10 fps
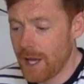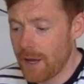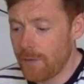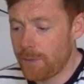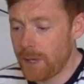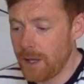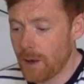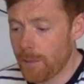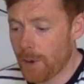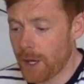If
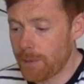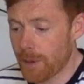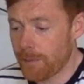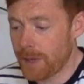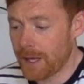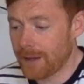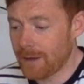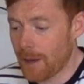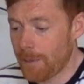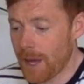Peter Piper picked
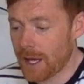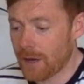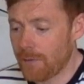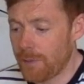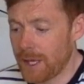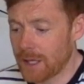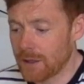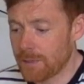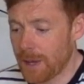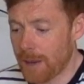a peck of
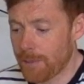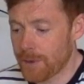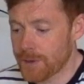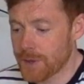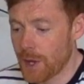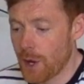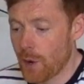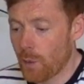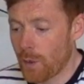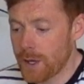pickled peppers,
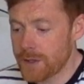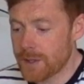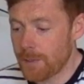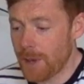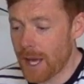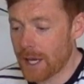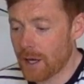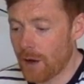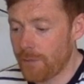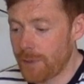where is the peck
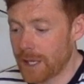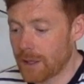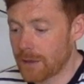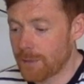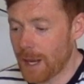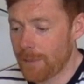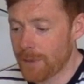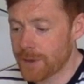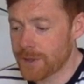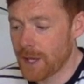of pickled
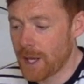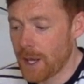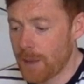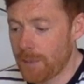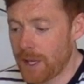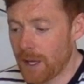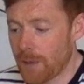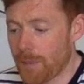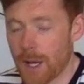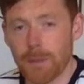peppers Peter
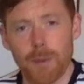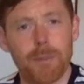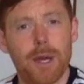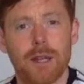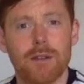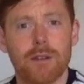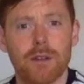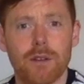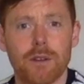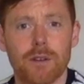Piper picked?
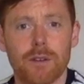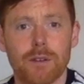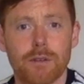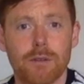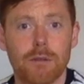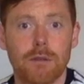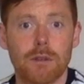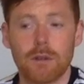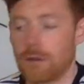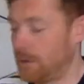
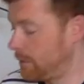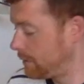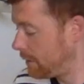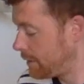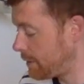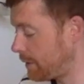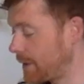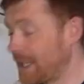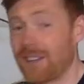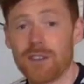Good. So I'm going
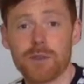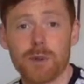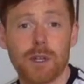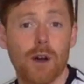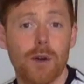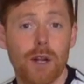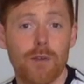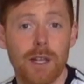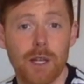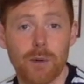to give this one a go now
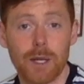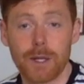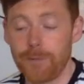really quick.